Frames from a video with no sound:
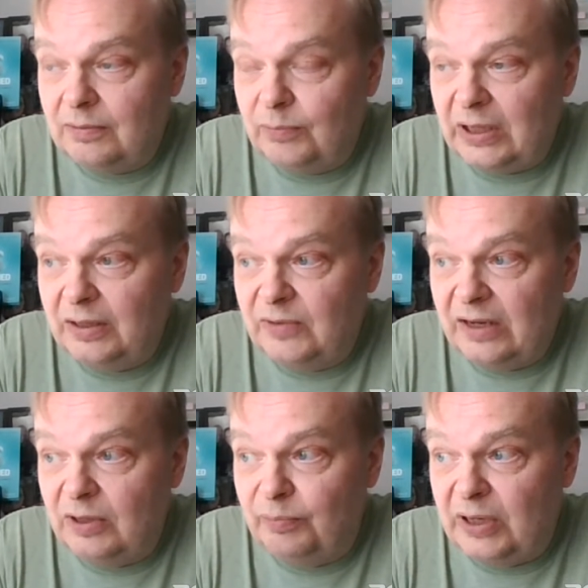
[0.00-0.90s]
believe
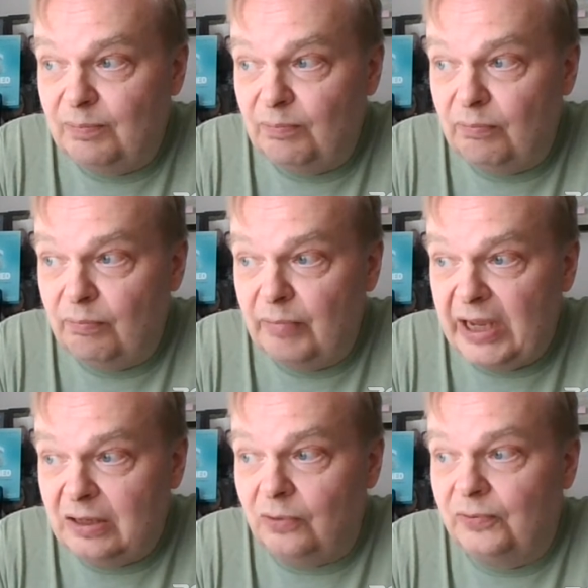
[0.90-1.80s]
there will be
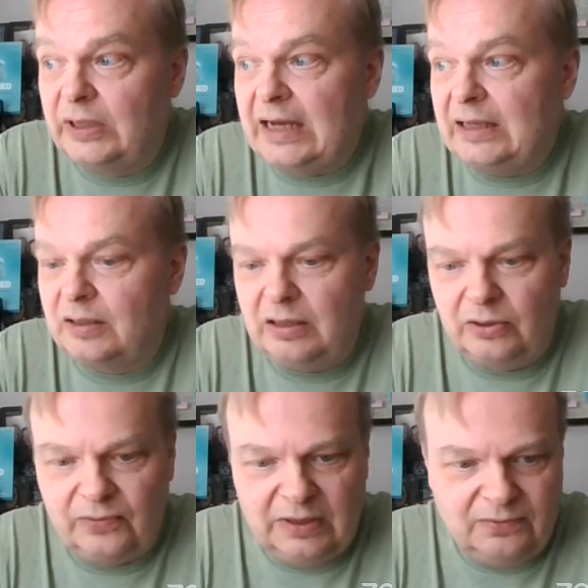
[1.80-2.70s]
many of that
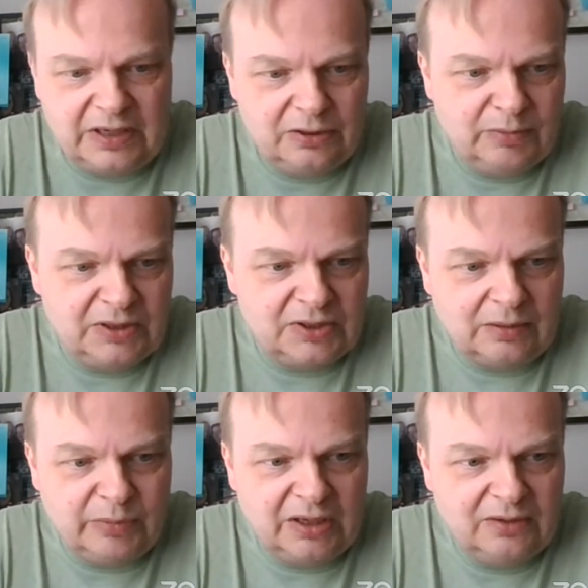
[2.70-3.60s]
kind of environments
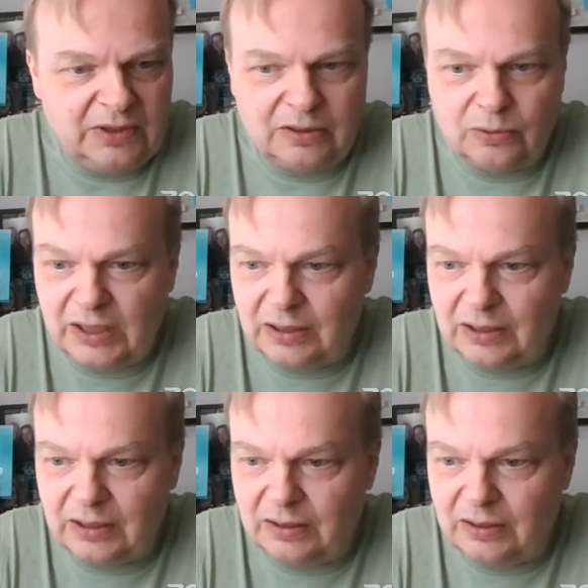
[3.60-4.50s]
that benefit
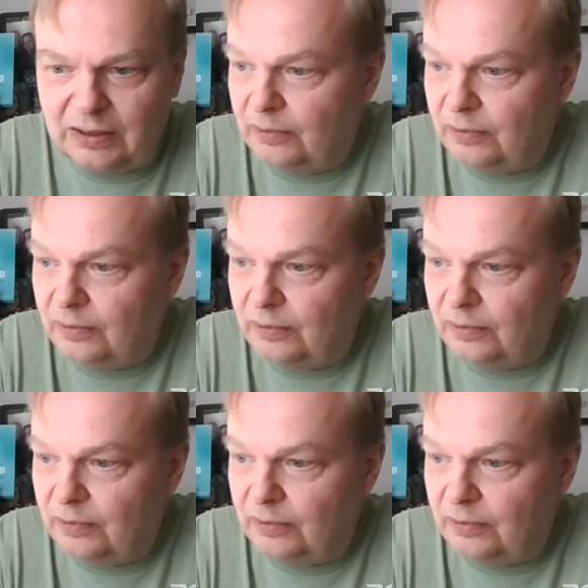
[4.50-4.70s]
greatly from